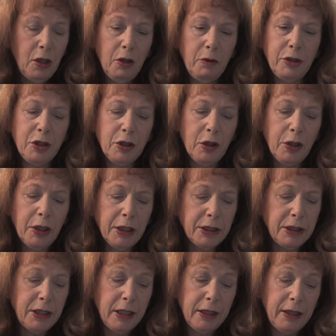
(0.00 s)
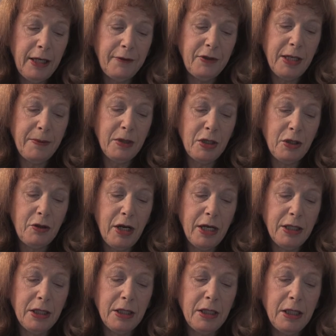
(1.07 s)
which could have
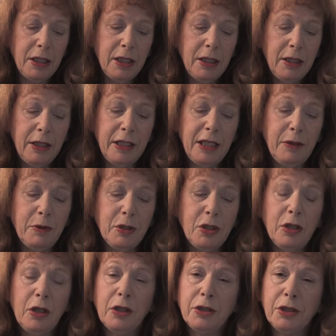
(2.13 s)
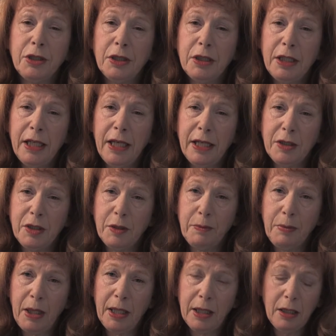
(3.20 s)
demonstrated that he was not hit
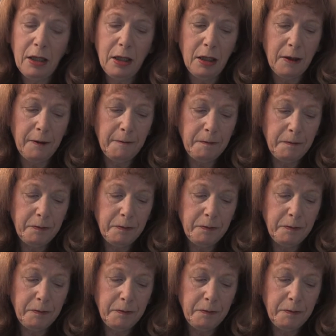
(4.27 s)
by a car.